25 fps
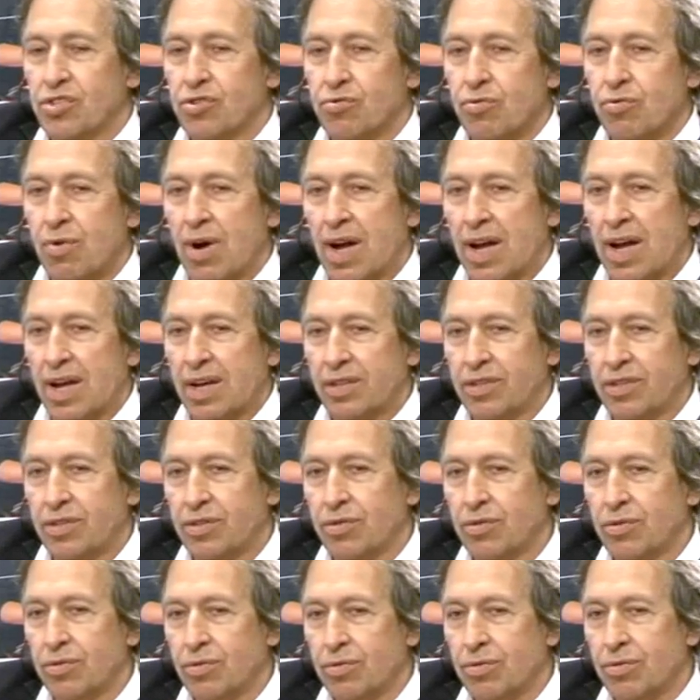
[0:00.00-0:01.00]
try
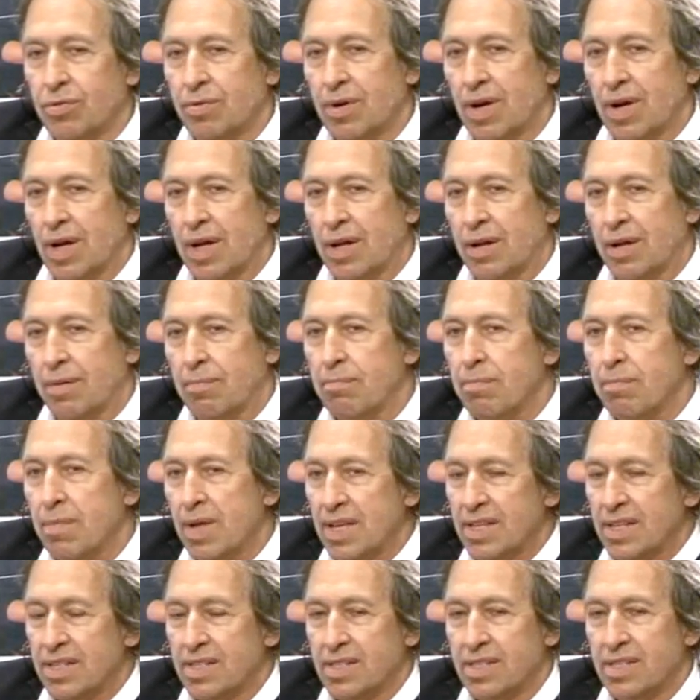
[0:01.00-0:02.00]
to
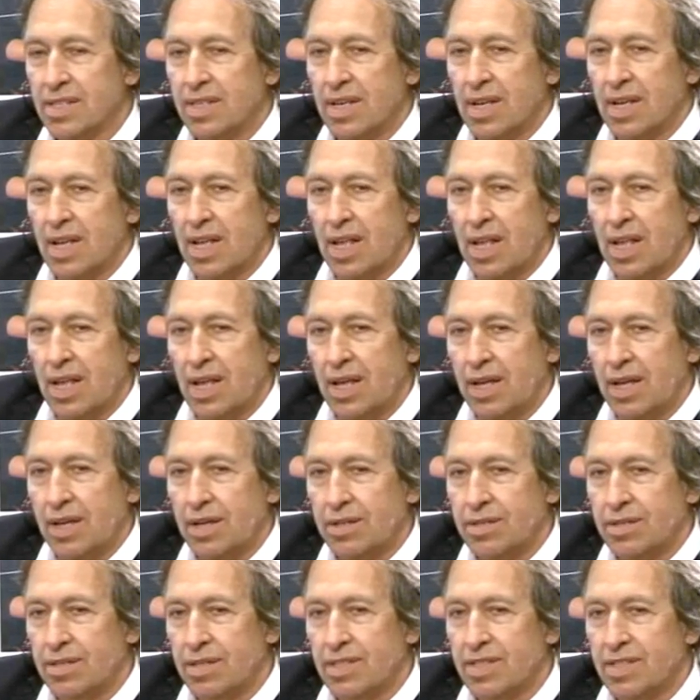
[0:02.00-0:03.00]
mix
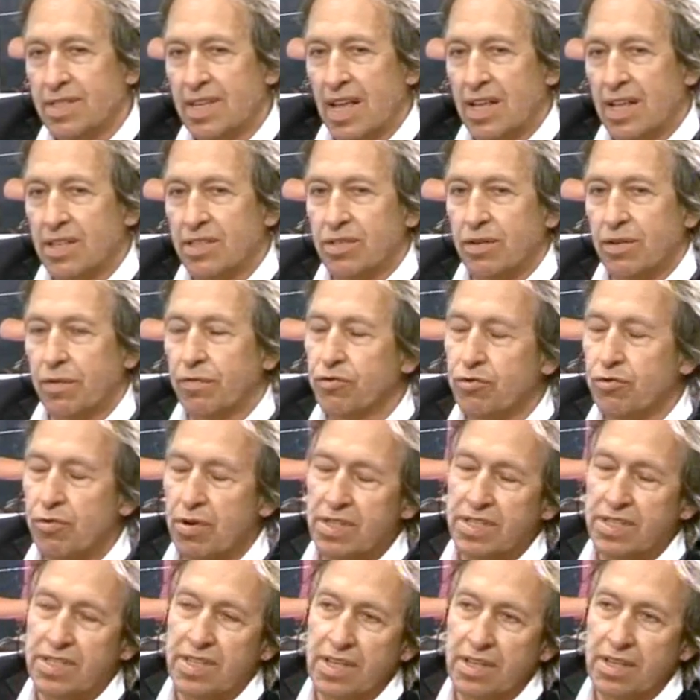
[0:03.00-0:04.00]
the sense of
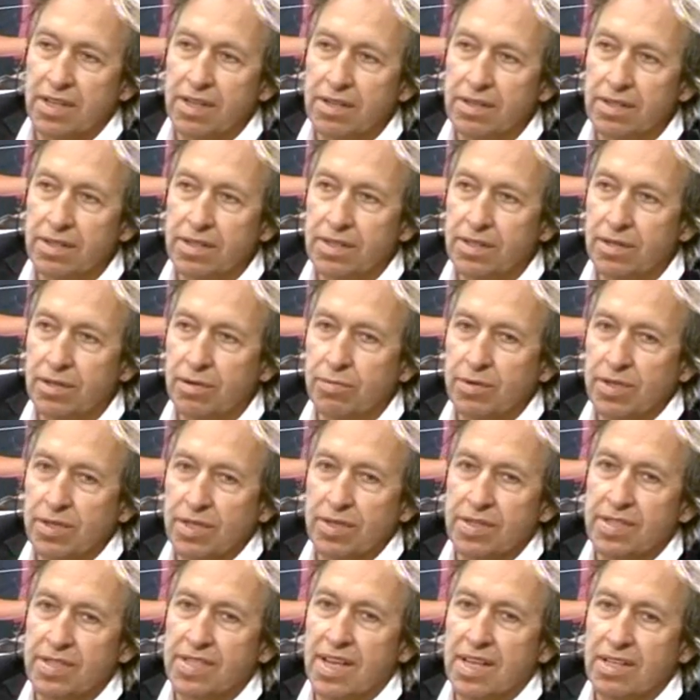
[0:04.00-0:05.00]
transcendence with the
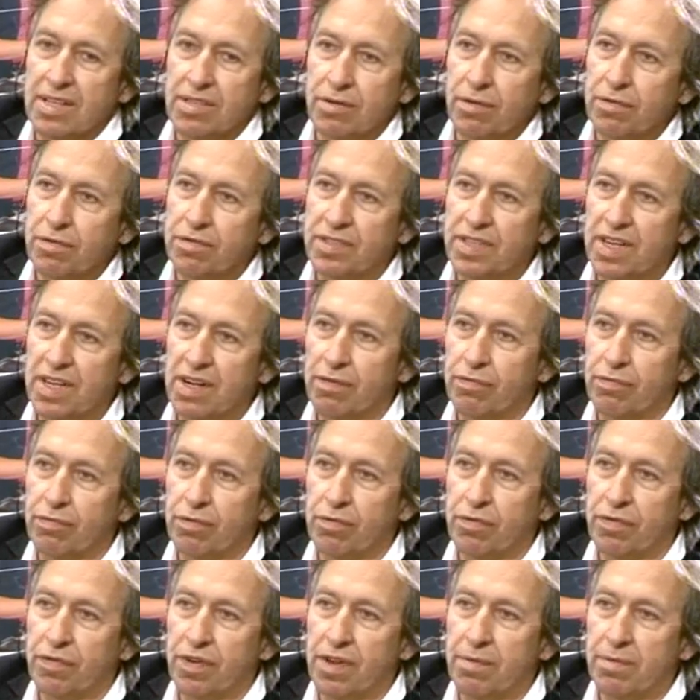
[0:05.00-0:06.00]
sense of
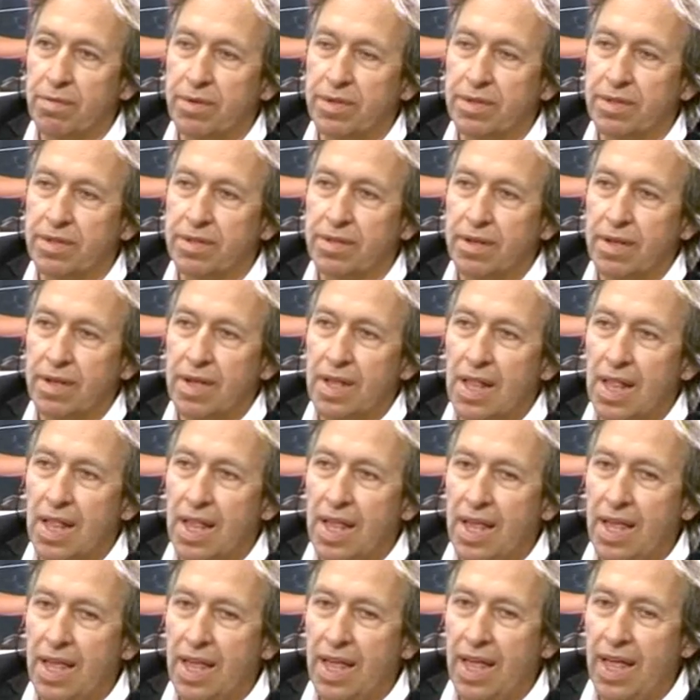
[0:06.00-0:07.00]
self-fulfillment.
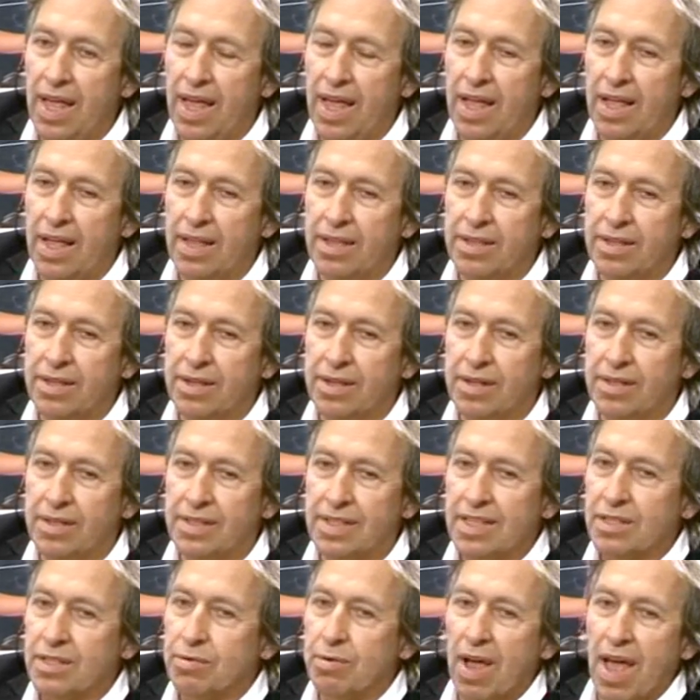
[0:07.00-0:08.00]
And
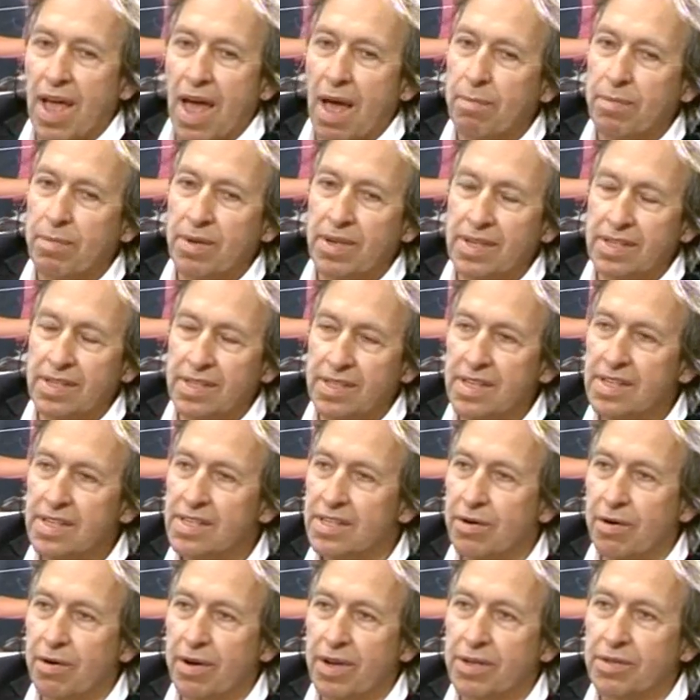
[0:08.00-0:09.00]
that's why happiness is
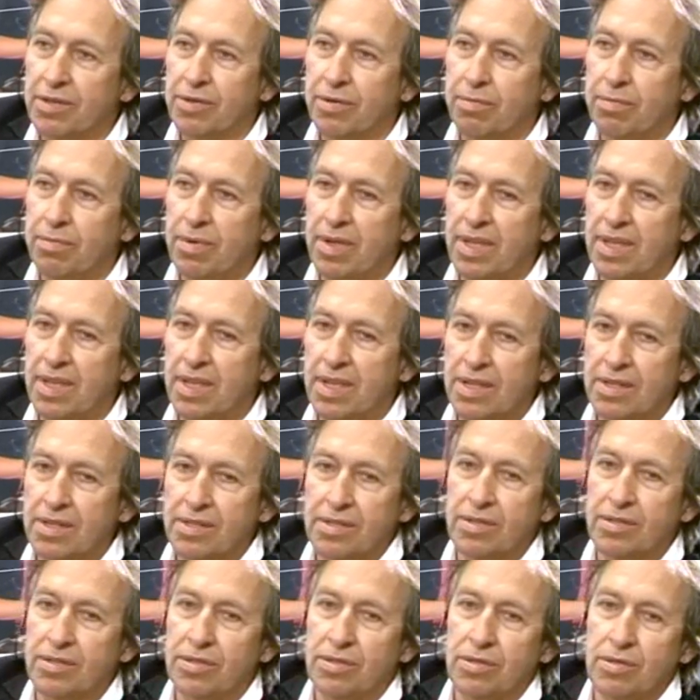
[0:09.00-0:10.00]
going to be
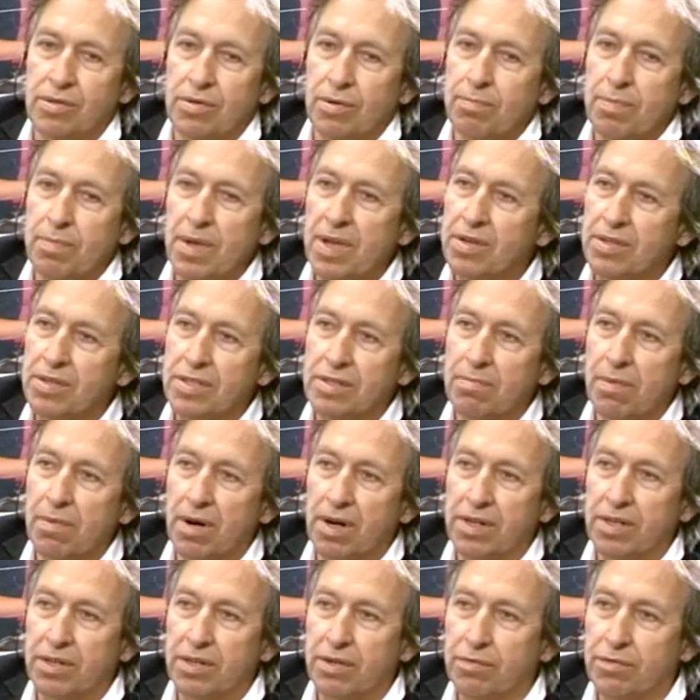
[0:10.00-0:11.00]
the biggest
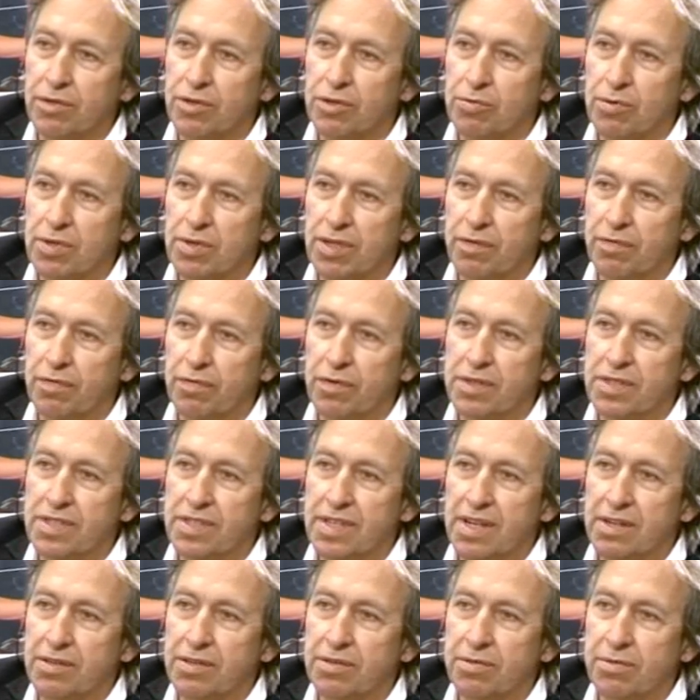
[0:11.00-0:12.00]
market of the 21st
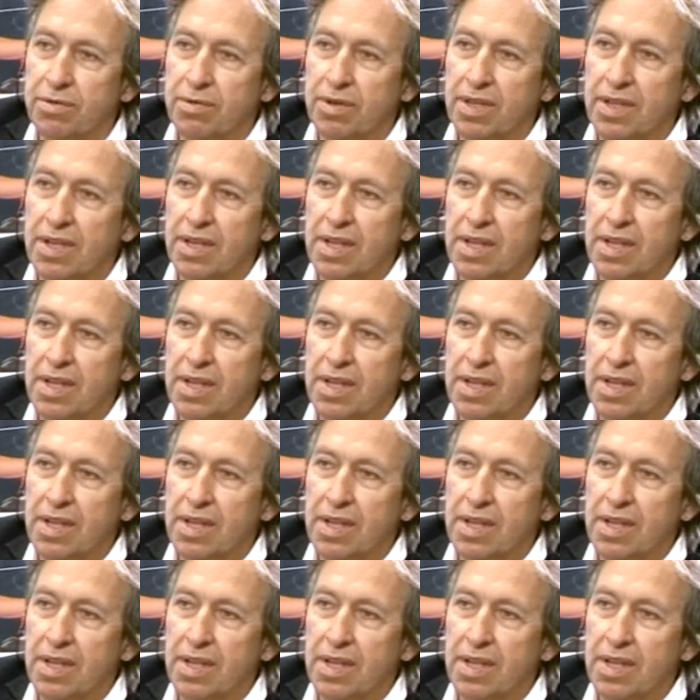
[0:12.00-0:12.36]
century.